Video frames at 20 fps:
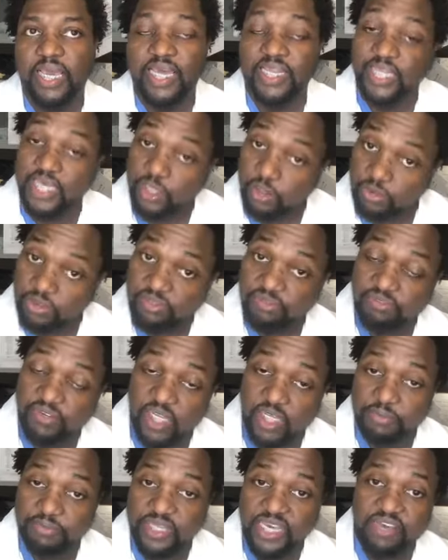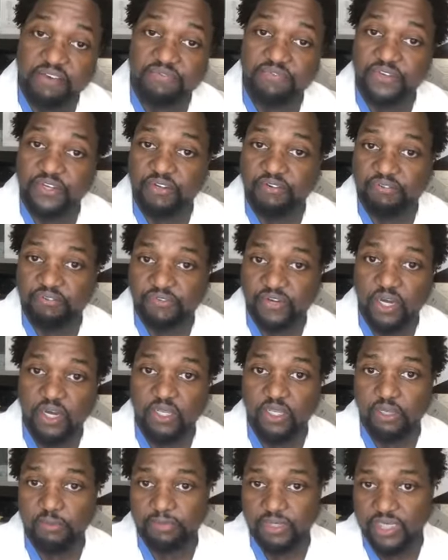and they don't develop that fear of
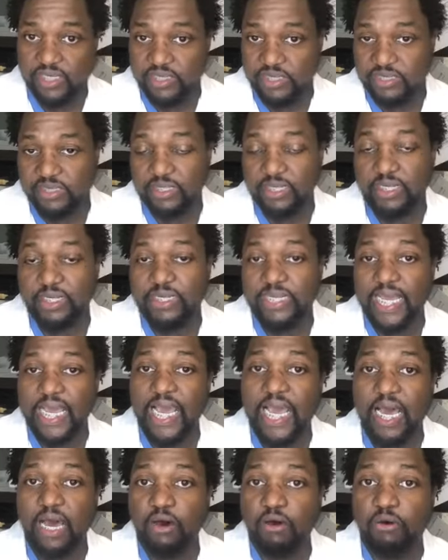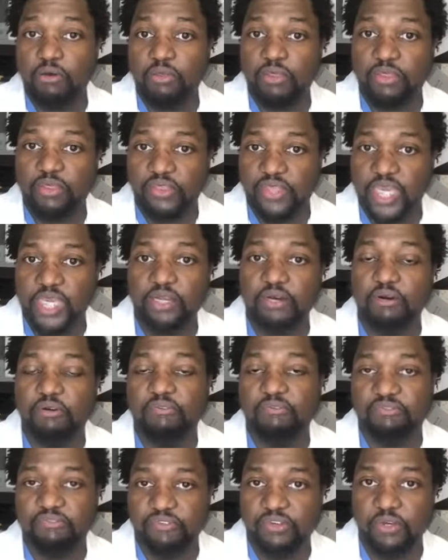falling because now they
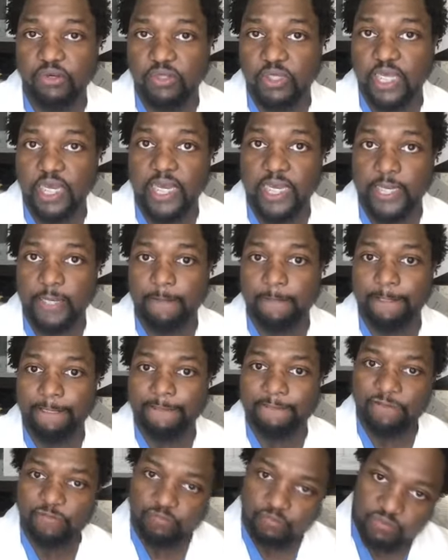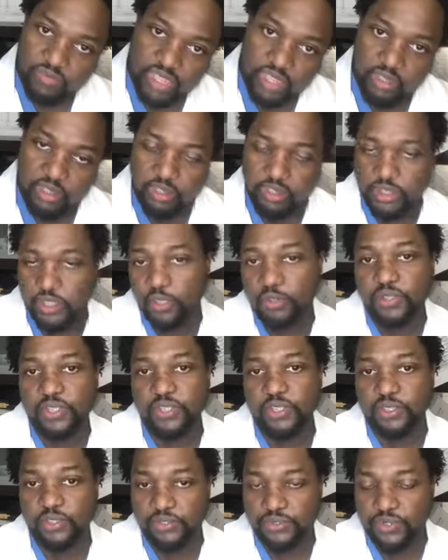don't feel like the toe
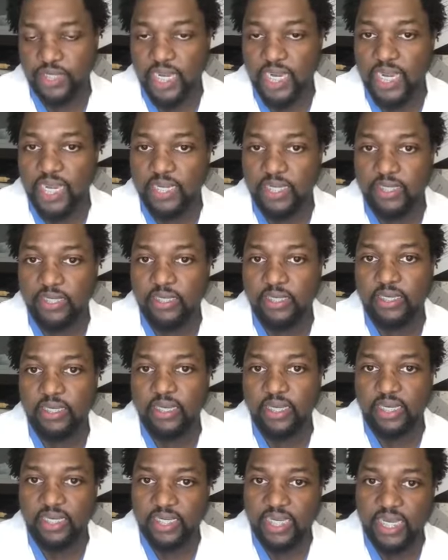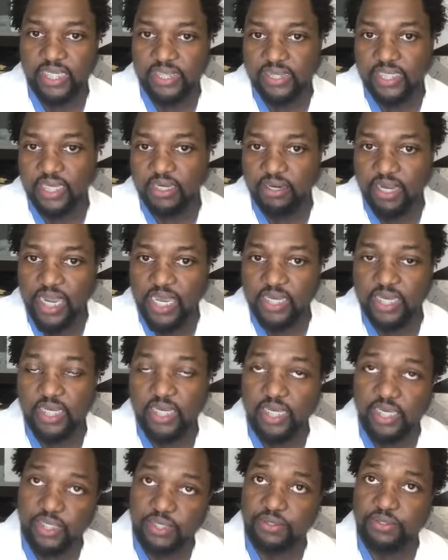is going to drag and that they're at an
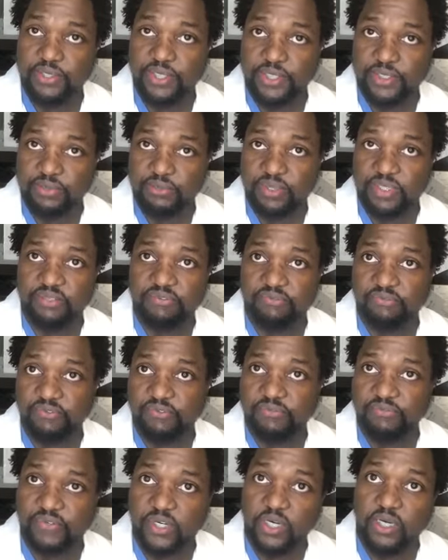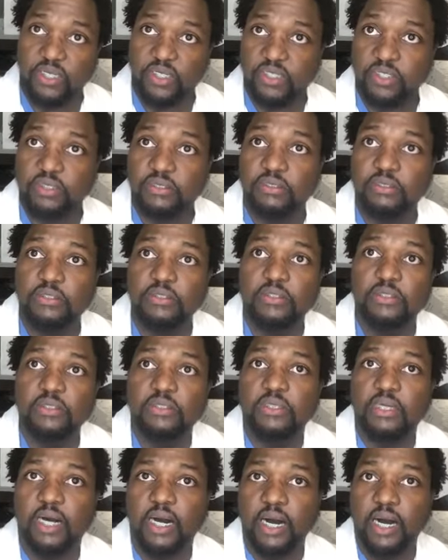increased risk for falling.
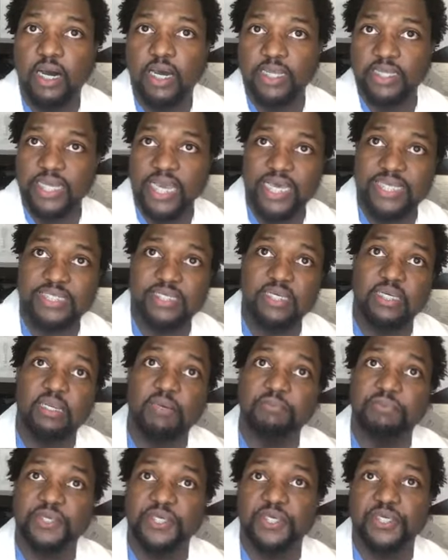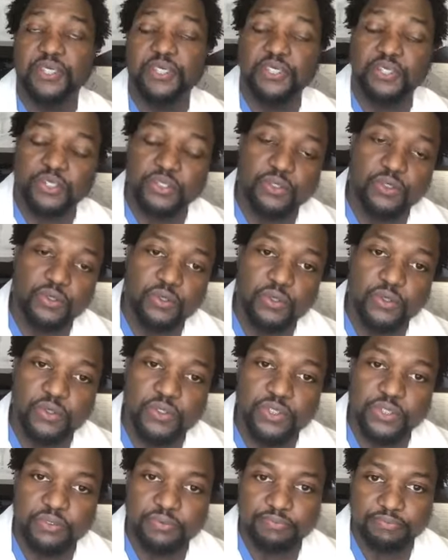And that's going to be
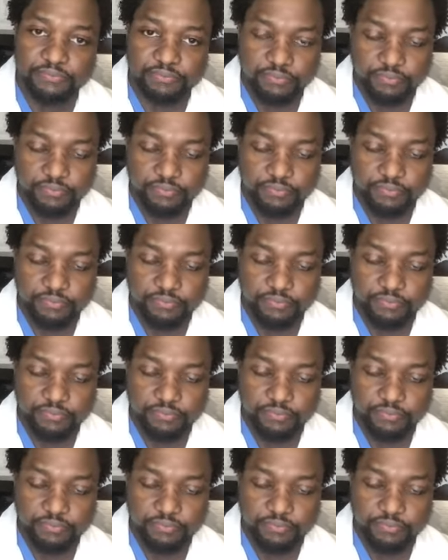huge